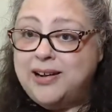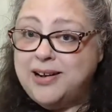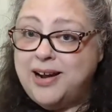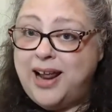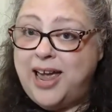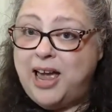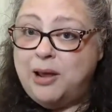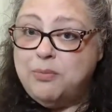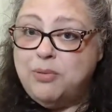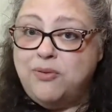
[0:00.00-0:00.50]
not
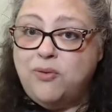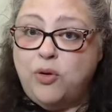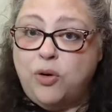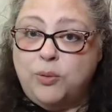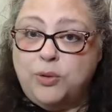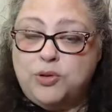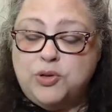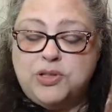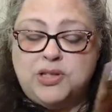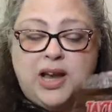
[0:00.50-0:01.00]
had before,
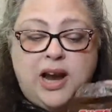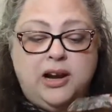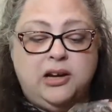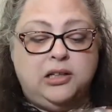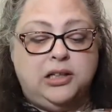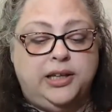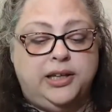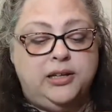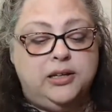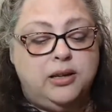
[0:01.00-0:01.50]
which is
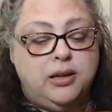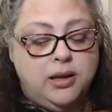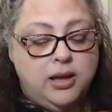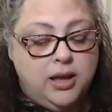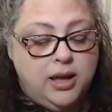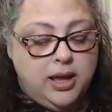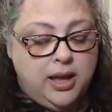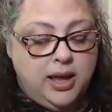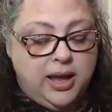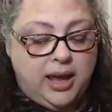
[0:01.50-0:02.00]
Ireland.
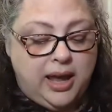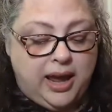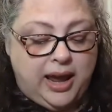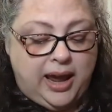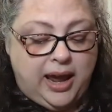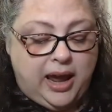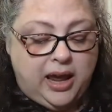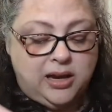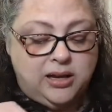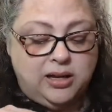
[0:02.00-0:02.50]

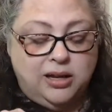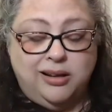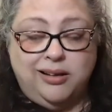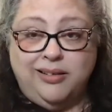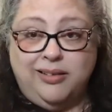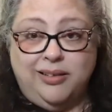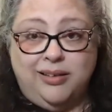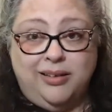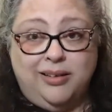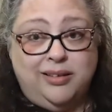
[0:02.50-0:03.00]
And
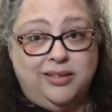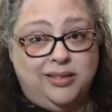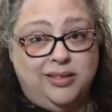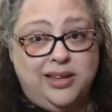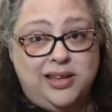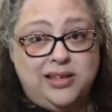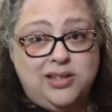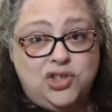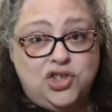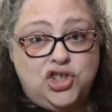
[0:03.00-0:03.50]

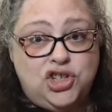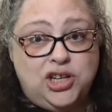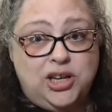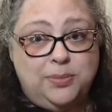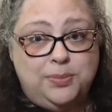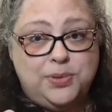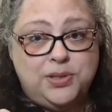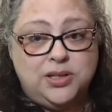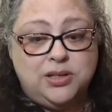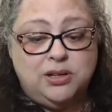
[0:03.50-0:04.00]
these
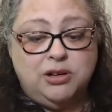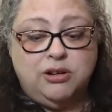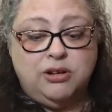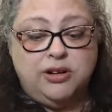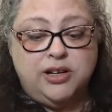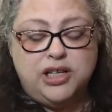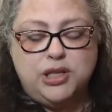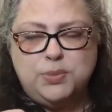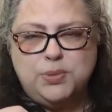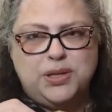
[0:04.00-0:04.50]
chips,
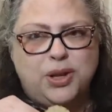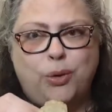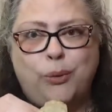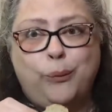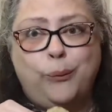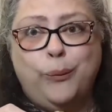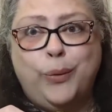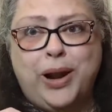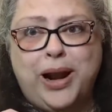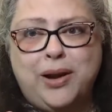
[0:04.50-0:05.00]
crisps,
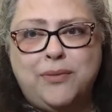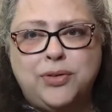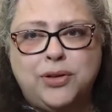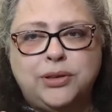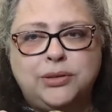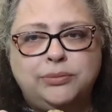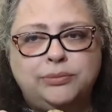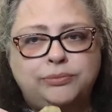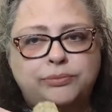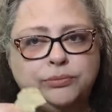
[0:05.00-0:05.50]

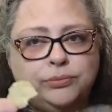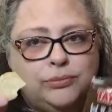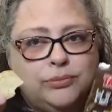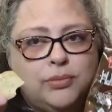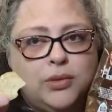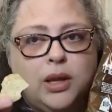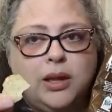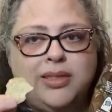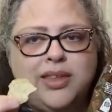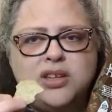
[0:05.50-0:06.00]
whatever,
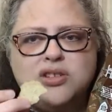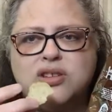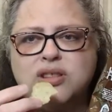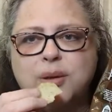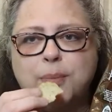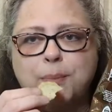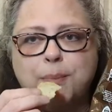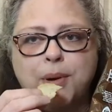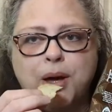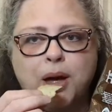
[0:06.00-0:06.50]
these are
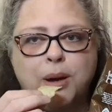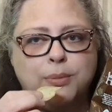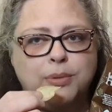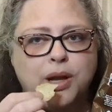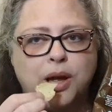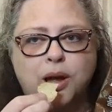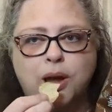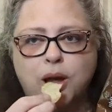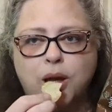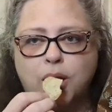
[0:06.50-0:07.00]
the bomb
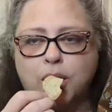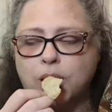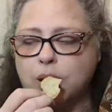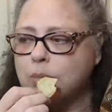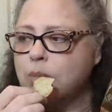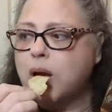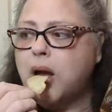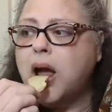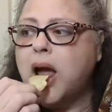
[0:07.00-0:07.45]
dot com.